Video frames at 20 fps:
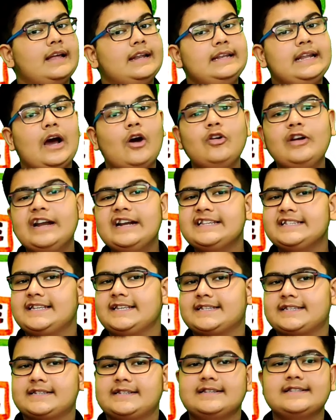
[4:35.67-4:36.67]
Now let's
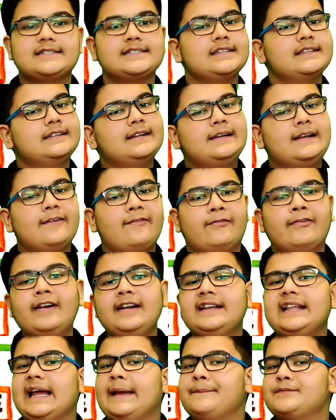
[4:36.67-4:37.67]
discuss the
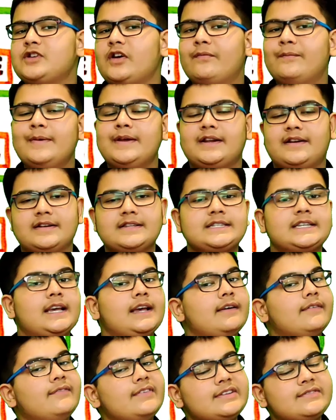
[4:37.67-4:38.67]
different types of mirrors
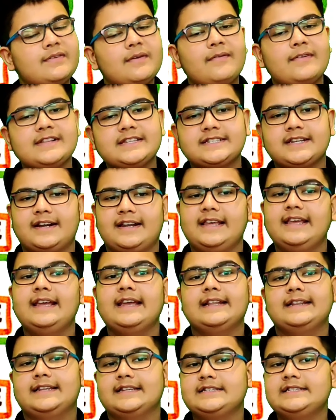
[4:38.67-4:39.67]
which we will
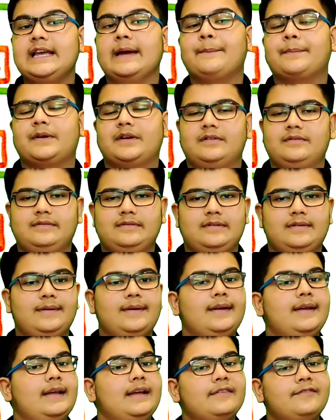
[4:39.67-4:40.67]
study in this chapter.
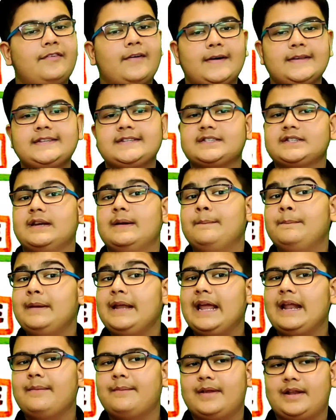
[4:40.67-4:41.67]
First,
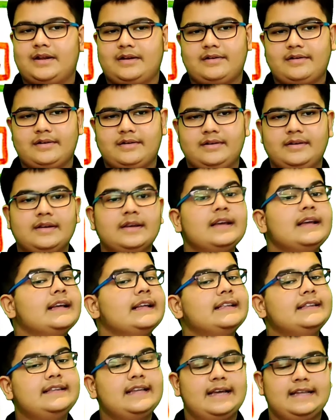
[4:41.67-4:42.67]
plane
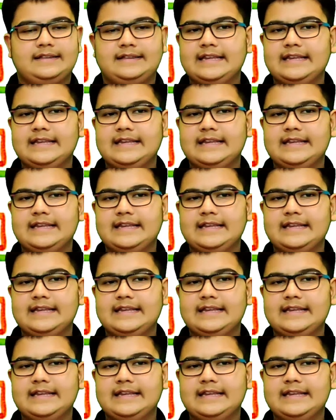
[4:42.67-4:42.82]
mirror.